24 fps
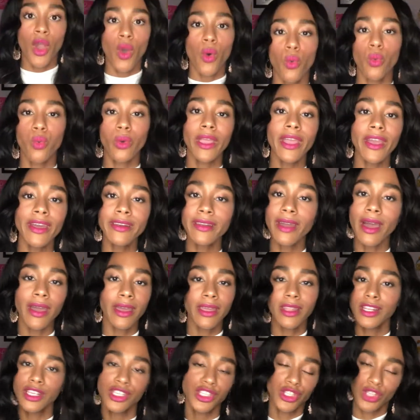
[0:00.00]
We are not
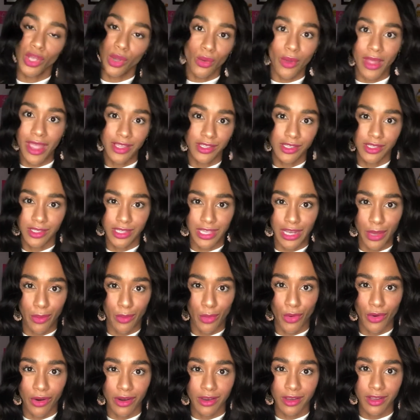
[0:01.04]
in the stone ages
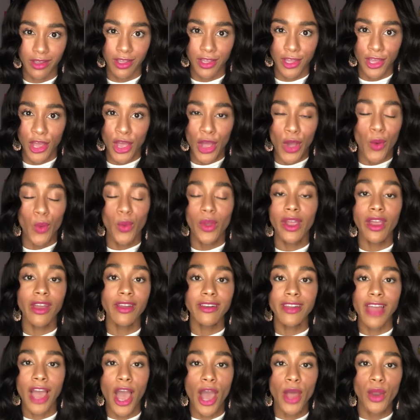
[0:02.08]
anymore. We are
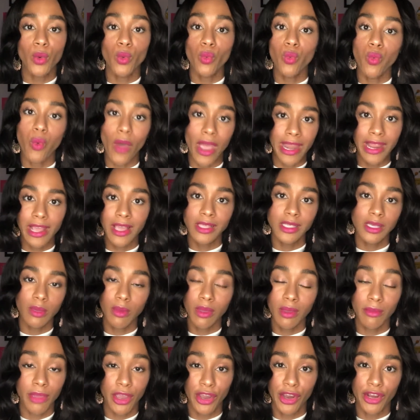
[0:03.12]
not waiting to
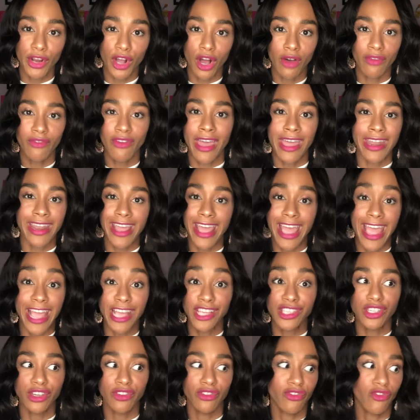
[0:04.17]
be married off at
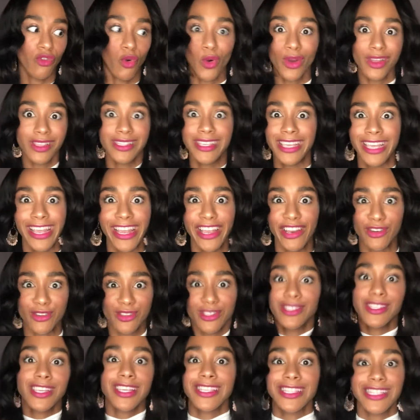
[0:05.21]
age of 14 or
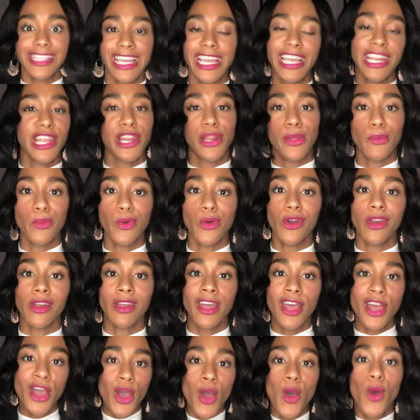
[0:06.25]
16 anymore.
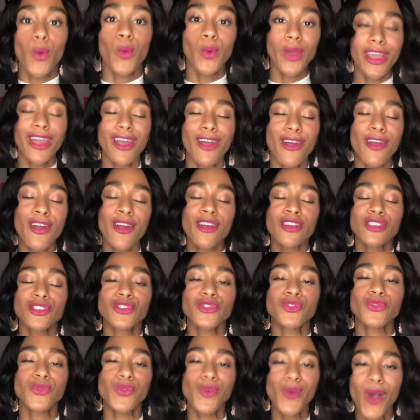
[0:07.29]
We are
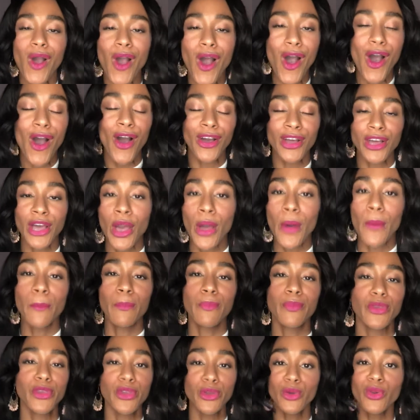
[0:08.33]
strong,
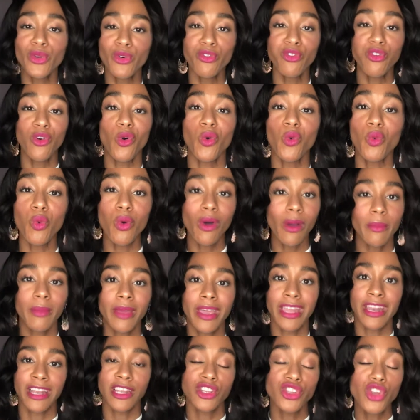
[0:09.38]
beautiful
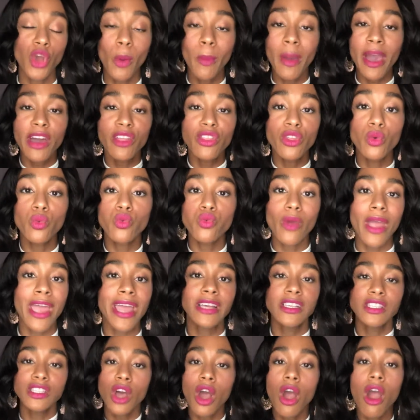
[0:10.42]
women, no matter the
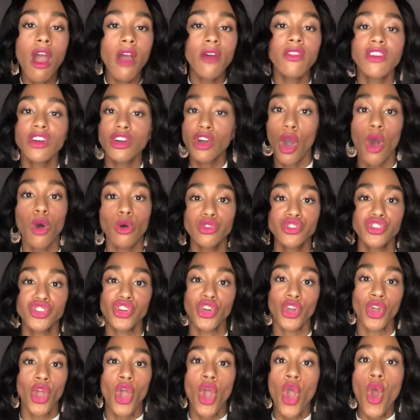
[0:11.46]
race or the
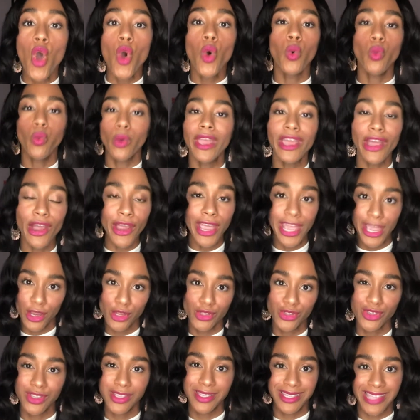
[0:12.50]
culture. We are here
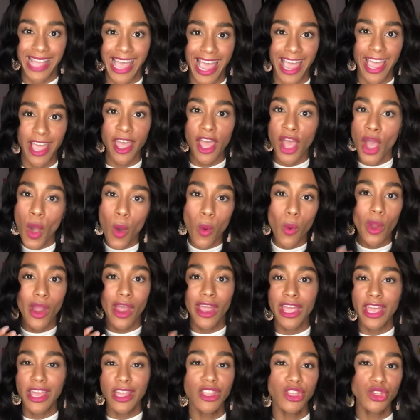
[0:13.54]
to stay. We are
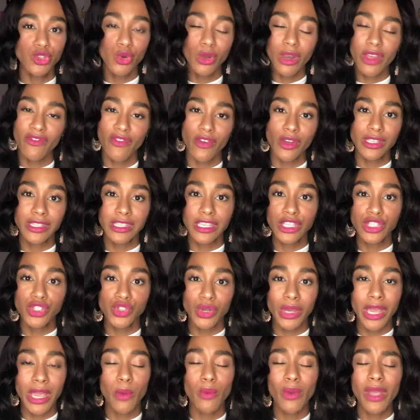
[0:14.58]
in the 21st
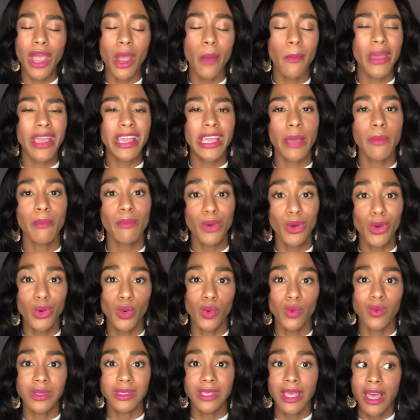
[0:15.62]
century, and we are making
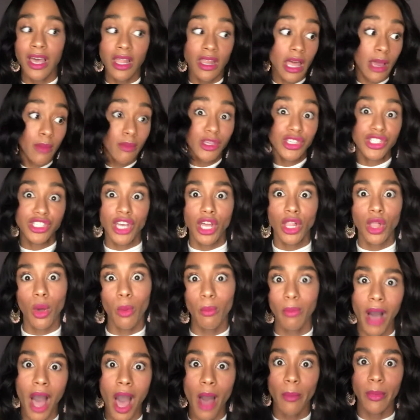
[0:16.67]
moves like Michelle
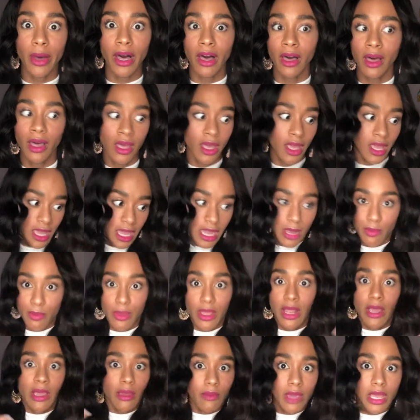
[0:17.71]
Obama and
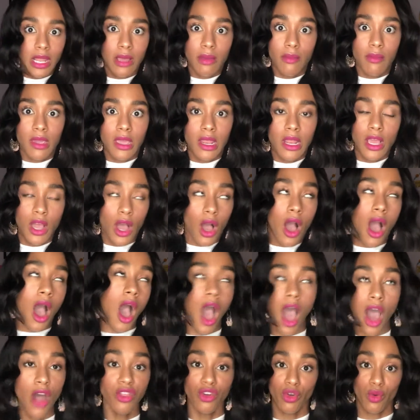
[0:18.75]
many, many, many
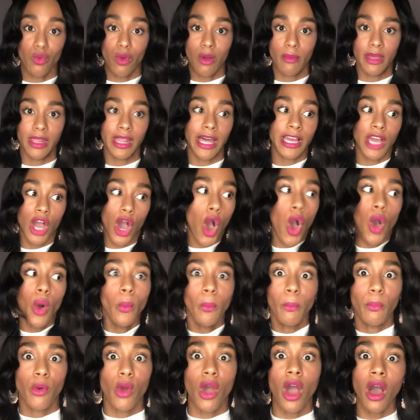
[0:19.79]
other women like
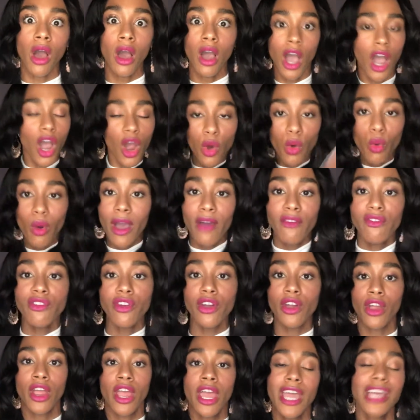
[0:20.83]
Oprah or
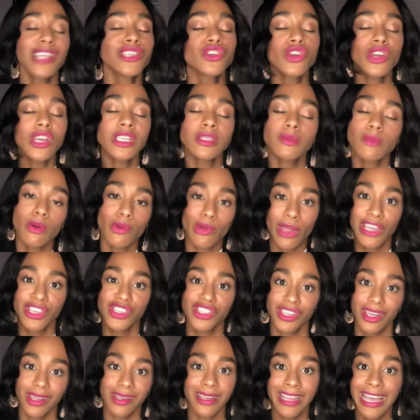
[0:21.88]
whoever is your
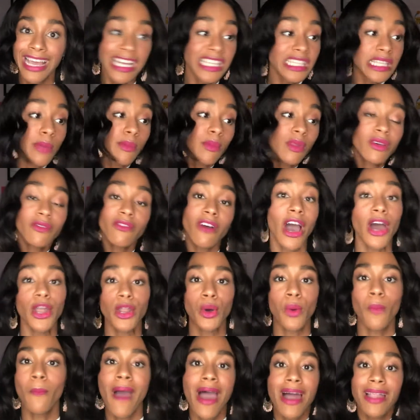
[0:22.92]
inspiration. Demi
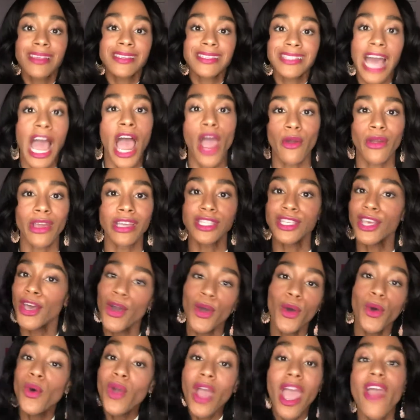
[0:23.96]
Lovato, Miley Cyrus,
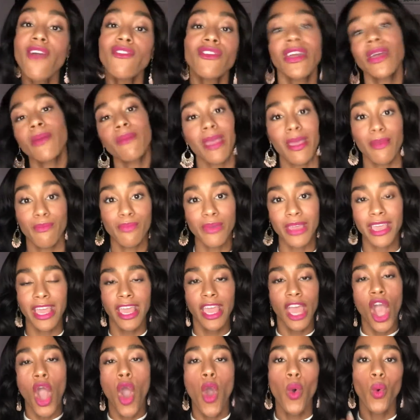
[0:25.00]
whoever it may
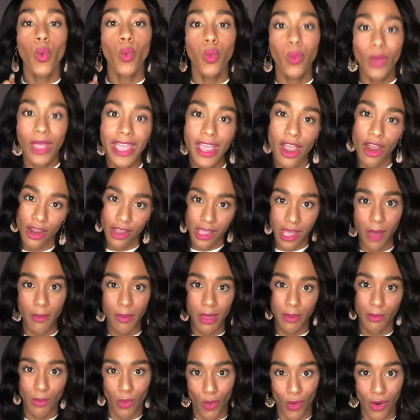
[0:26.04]
be, we are
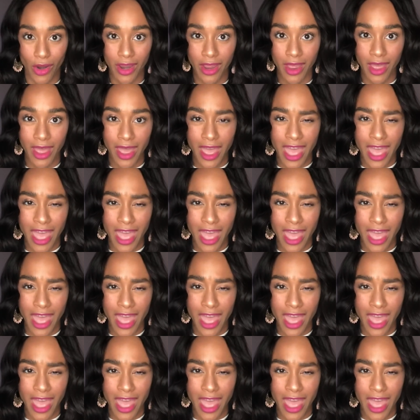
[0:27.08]
coming more.